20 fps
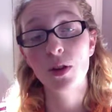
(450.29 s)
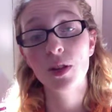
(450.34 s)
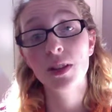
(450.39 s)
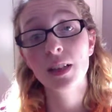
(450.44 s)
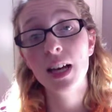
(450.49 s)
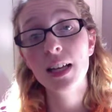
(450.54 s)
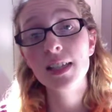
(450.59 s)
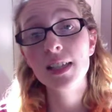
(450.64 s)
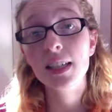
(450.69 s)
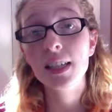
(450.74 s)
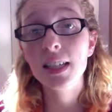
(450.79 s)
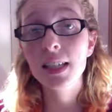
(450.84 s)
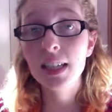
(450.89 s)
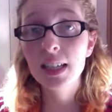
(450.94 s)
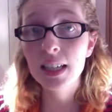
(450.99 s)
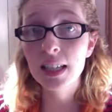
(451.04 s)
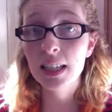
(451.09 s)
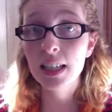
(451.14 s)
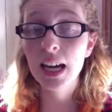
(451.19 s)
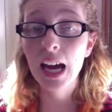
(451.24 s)
and that's a
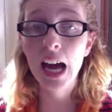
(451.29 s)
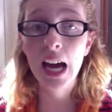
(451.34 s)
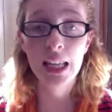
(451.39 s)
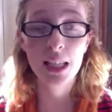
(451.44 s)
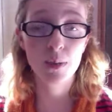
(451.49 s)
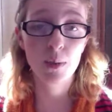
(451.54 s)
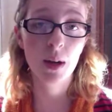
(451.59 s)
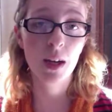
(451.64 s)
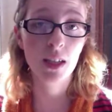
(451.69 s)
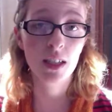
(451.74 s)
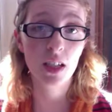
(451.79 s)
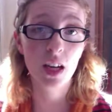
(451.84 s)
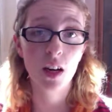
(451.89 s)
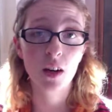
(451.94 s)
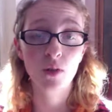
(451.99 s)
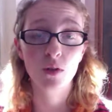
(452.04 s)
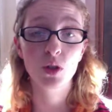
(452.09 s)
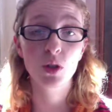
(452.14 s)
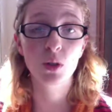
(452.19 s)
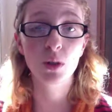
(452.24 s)
key aspect
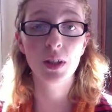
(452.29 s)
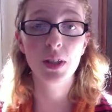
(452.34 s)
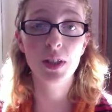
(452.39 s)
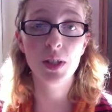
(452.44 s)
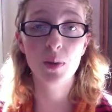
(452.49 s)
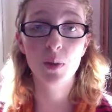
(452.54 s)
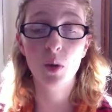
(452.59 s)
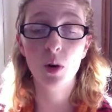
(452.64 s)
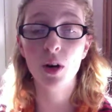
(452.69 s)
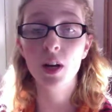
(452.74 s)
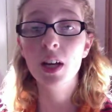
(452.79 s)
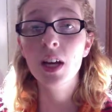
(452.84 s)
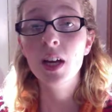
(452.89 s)
of doula support.